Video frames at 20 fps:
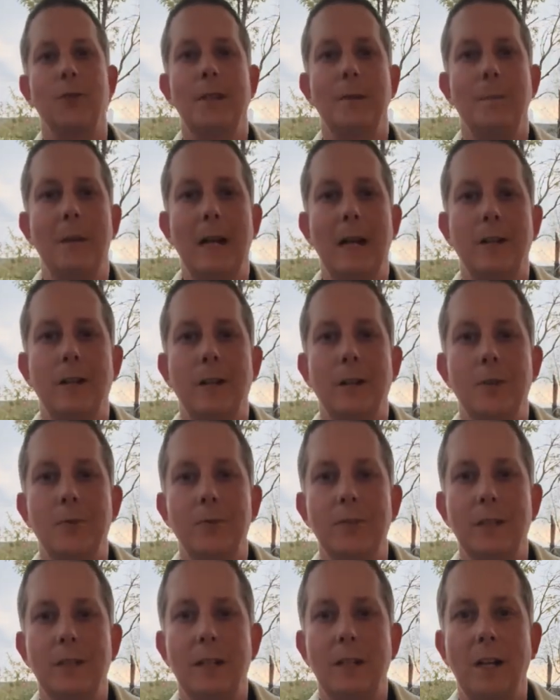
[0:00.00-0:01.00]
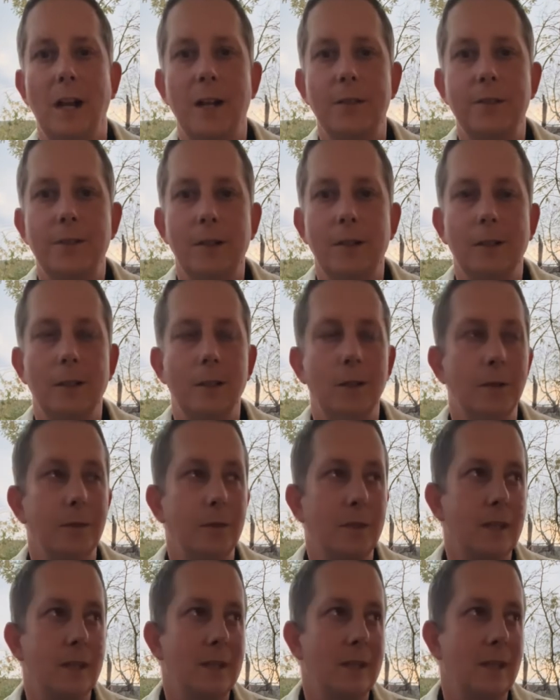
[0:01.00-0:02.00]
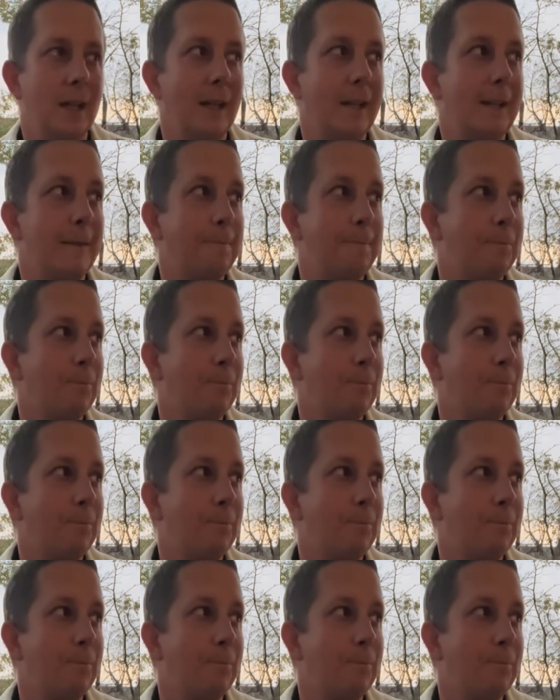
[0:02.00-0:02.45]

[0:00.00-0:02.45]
the Mountain Goats in concert in Louisville, Kentucky.